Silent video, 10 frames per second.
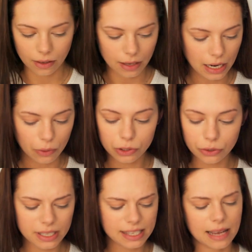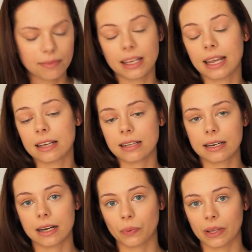and I will do the same thing as I
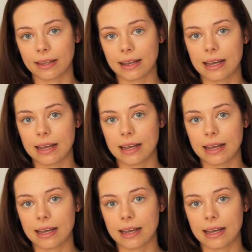did with